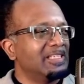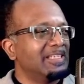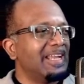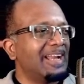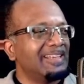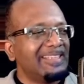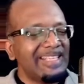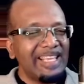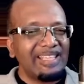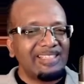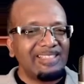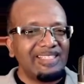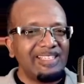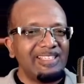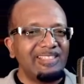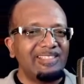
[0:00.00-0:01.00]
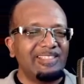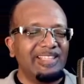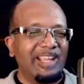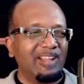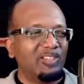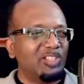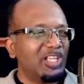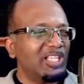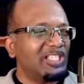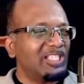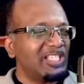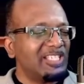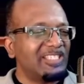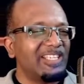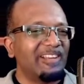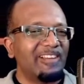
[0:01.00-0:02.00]
they are deities, they are
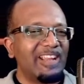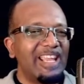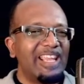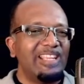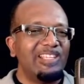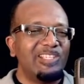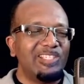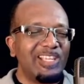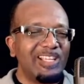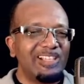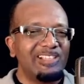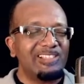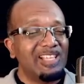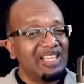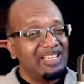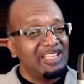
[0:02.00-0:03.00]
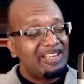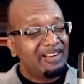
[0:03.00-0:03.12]
judges, they are angels,